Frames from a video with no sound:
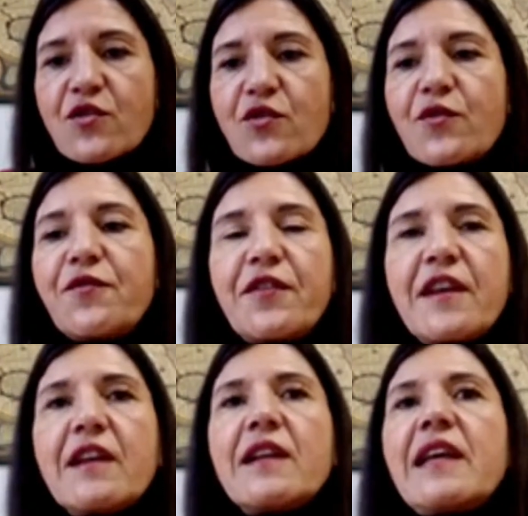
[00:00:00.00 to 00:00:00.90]
to
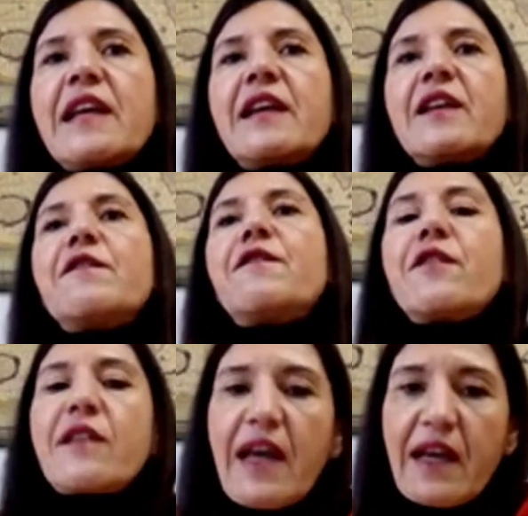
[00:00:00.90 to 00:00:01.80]
fill in
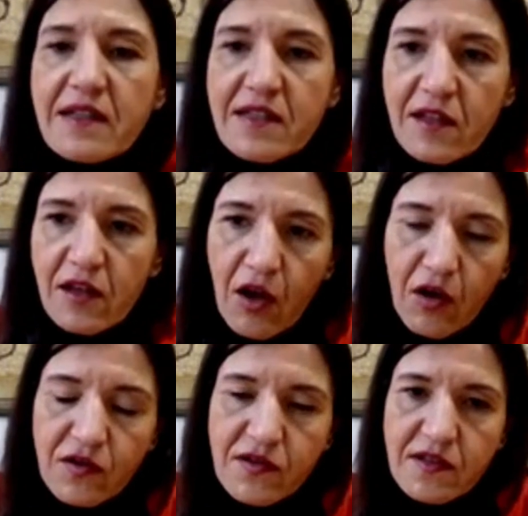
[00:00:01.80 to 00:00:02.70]
for that
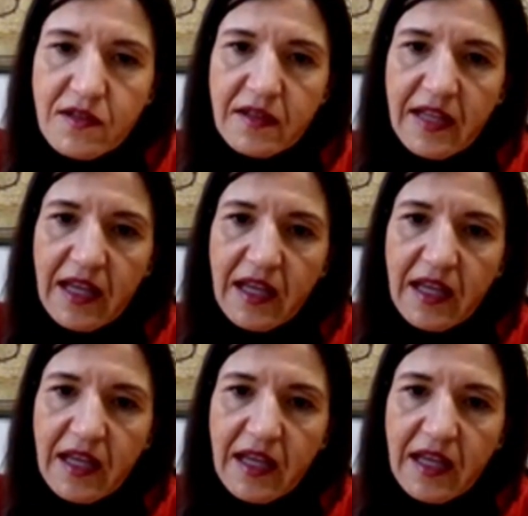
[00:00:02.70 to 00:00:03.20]
loss.